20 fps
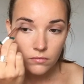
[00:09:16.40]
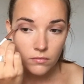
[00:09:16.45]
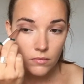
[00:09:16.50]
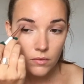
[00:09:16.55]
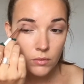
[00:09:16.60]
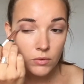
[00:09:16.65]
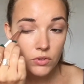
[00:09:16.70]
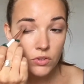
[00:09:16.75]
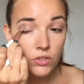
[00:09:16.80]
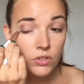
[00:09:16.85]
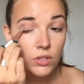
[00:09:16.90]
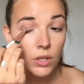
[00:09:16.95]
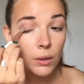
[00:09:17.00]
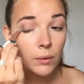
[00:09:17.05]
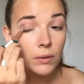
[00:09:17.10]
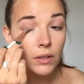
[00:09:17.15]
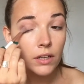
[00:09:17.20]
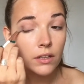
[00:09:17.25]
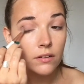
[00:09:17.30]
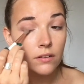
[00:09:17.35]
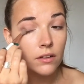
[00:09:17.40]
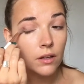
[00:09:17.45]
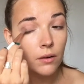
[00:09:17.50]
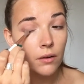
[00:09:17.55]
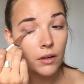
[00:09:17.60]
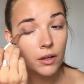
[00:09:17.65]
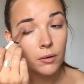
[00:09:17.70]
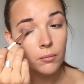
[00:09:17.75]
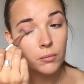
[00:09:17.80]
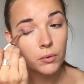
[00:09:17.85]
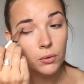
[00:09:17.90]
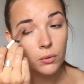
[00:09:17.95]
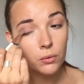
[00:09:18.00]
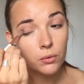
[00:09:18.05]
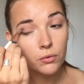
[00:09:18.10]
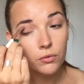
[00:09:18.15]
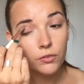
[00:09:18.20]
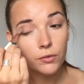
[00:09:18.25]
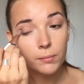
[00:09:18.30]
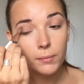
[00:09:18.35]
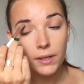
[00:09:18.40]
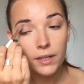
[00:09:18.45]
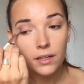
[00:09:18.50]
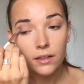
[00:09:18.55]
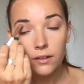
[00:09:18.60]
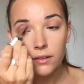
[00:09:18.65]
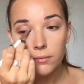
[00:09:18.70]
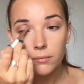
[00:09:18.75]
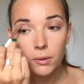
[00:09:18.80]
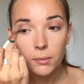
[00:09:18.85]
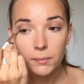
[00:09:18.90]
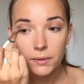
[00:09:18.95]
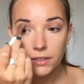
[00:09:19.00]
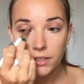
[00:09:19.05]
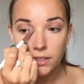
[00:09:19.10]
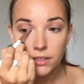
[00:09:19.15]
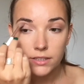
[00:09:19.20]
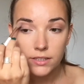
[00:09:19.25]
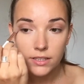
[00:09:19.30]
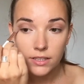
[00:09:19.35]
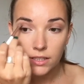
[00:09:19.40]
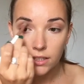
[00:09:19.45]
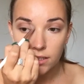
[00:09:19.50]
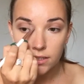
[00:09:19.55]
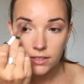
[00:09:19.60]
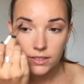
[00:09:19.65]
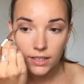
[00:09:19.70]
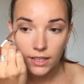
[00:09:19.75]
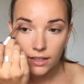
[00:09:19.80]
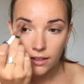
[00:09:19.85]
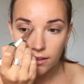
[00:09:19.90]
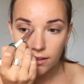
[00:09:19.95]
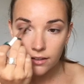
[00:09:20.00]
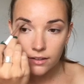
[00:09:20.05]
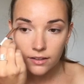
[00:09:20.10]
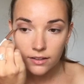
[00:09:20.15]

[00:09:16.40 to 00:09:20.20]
It was so nice going up north for my mum and dad's 30th.